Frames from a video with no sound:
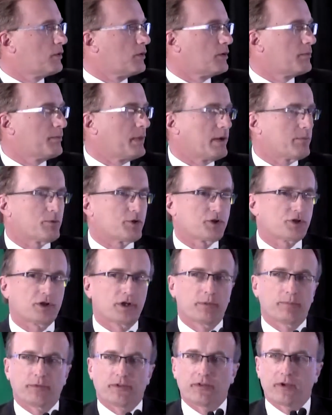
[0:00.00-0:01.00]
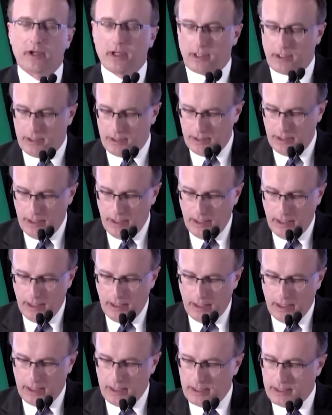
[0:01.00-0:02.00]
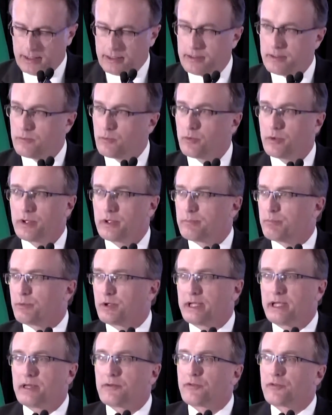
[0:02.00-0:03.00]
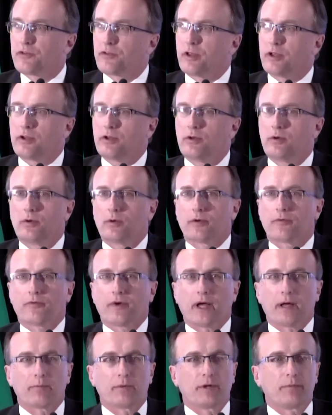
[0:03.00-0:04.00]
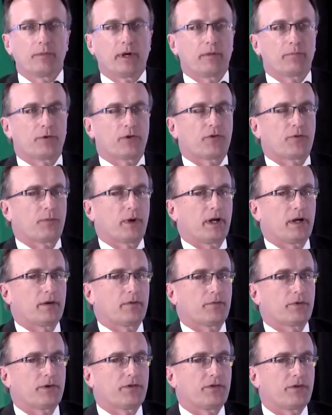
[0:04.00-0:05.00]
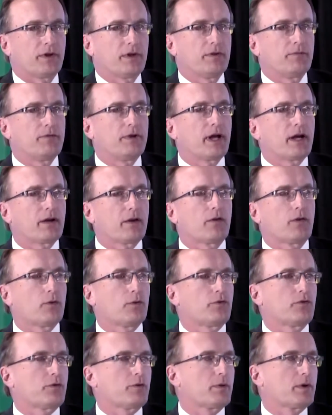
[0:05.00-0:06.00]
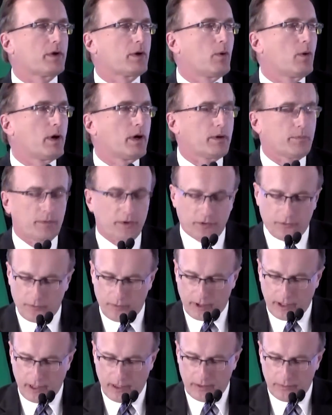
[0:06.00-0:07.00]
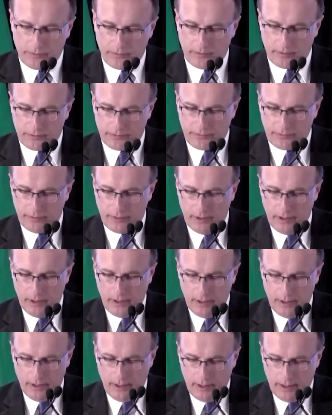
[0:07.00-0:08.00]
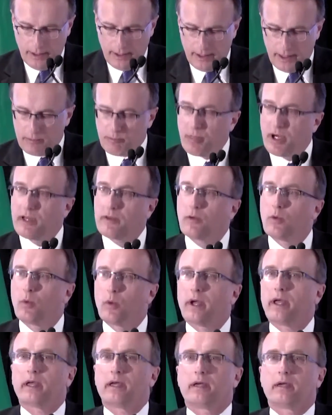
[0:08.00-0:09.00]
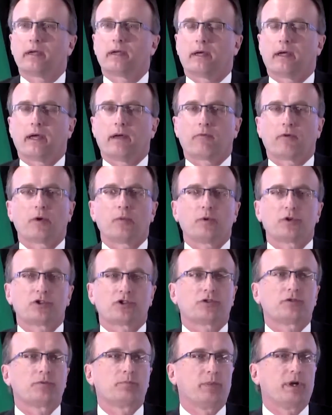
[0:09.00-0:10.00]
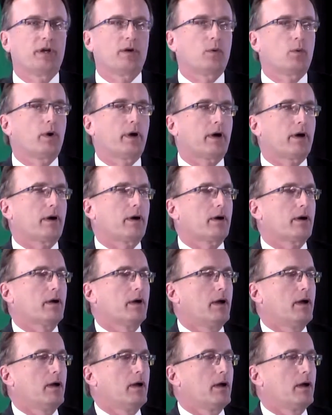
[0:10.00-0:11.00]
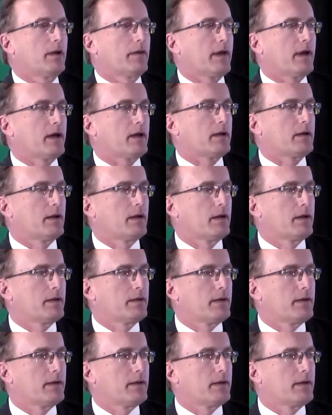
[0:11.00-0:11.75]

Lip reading: you hold memberships in and gifts that you or family members might have received. None of those are requirements for councillors. And by the way, everyone should be aware that